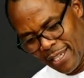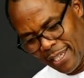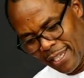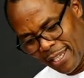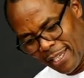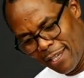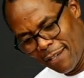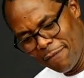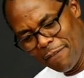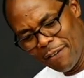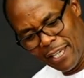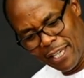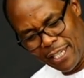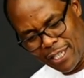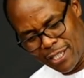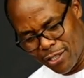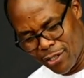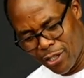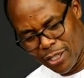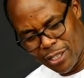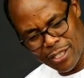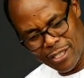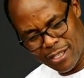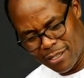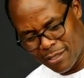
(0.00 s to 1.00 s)
Giving is
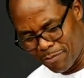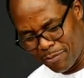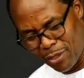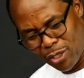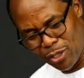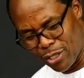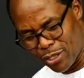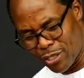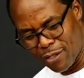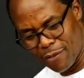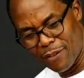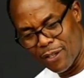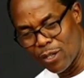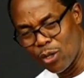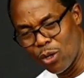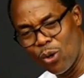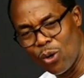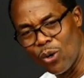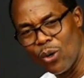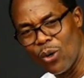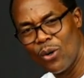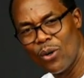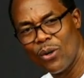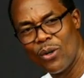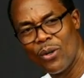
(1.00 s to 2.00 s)
not because of the law,
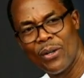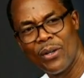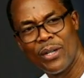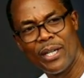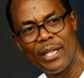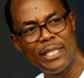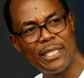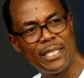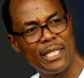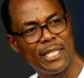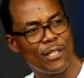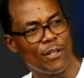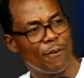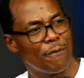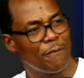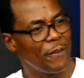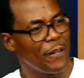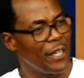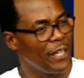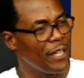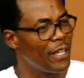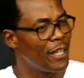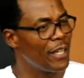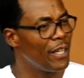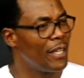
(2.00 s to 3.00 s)
it is of
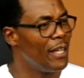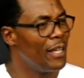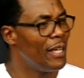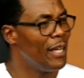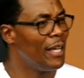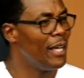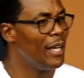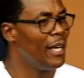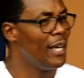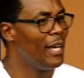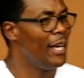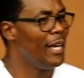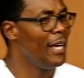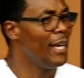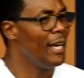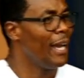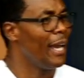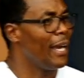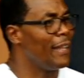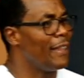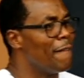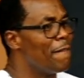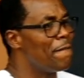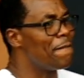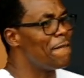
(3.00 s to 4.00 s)
faith.
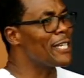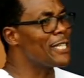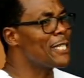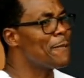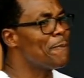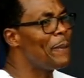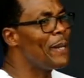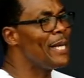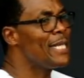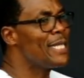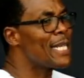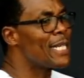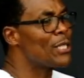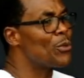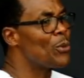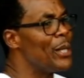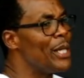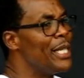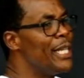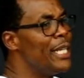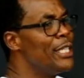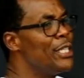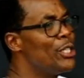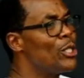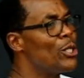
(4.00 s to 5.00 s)
And the first place that we
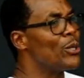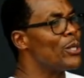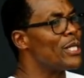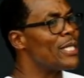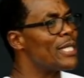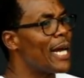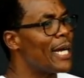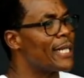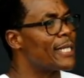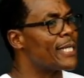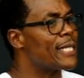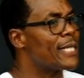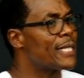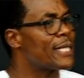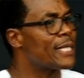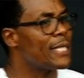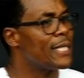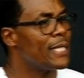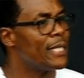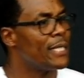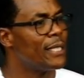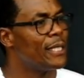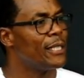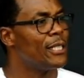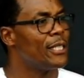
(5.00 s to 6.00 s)
need to start
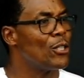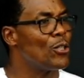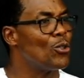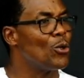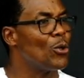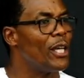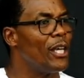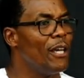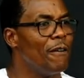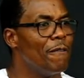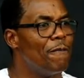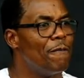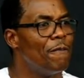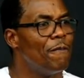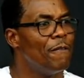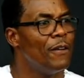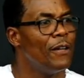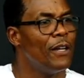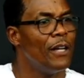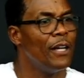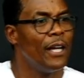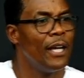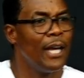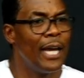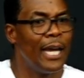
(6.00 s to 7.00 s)
to give
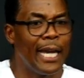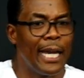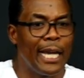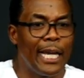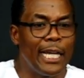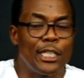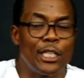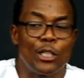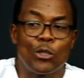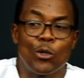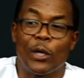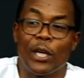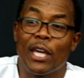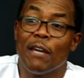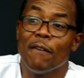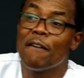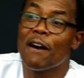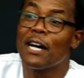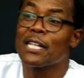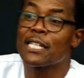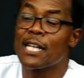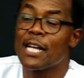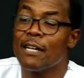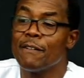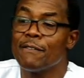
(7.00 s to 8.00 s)
is to give
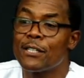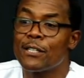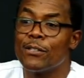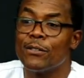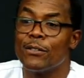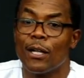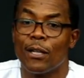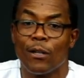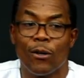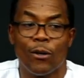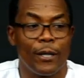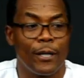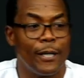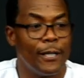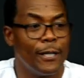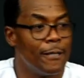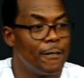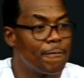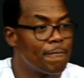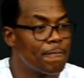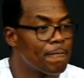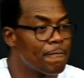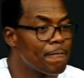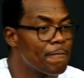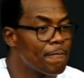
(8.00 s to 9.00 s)
ourselves to the Lord.
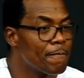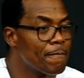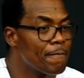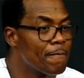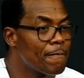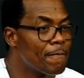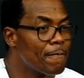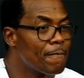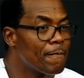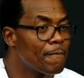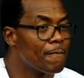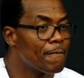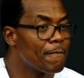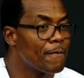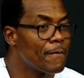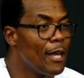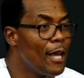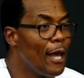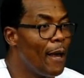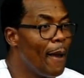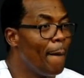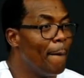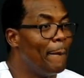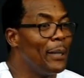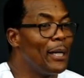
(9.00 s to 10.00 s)

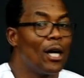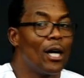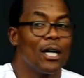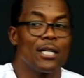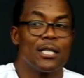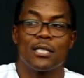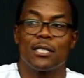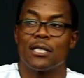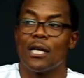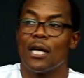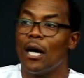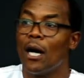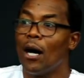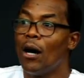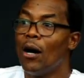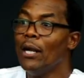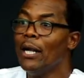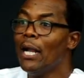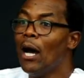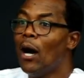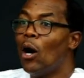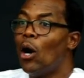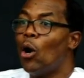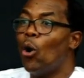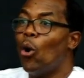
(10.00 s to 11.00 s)
Because on
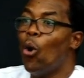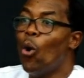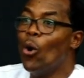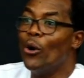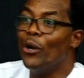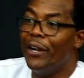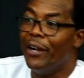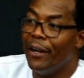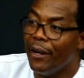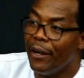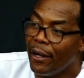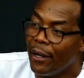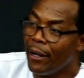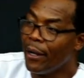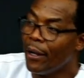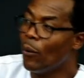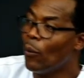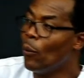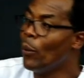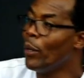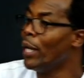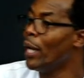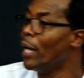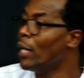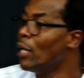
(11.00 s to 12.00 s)
our own, we are